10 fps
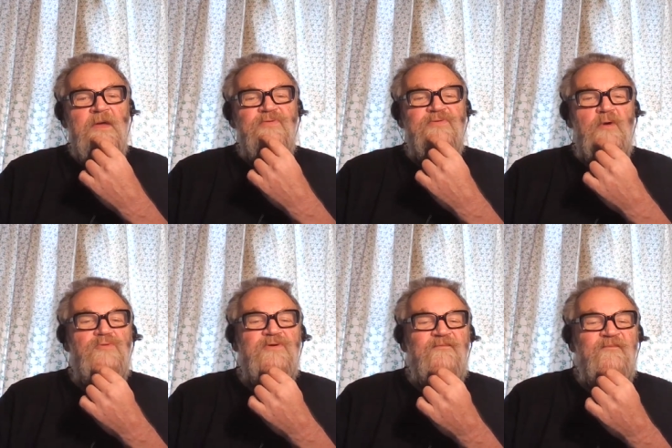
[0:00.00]
so
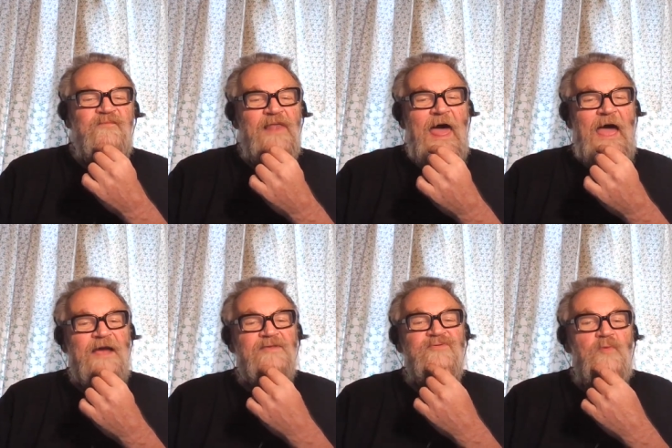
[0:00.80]
to
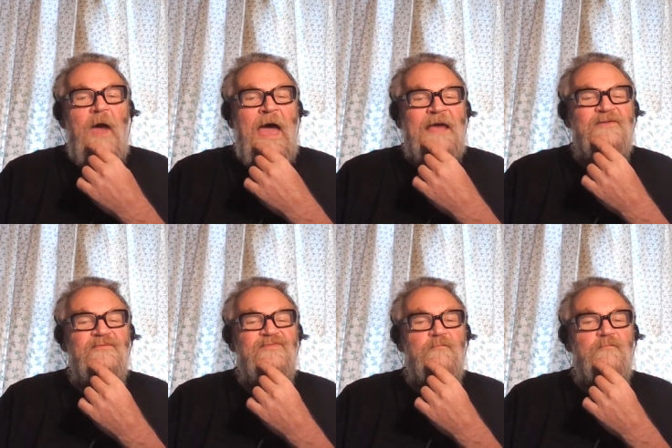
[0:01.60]
flack, to act as